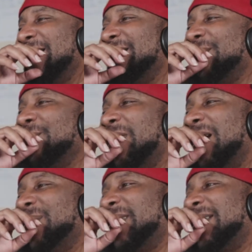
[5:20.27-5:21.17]
The
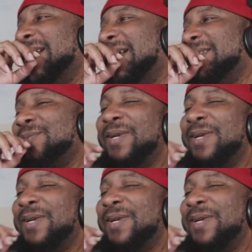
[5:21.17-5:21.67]
ramen cups.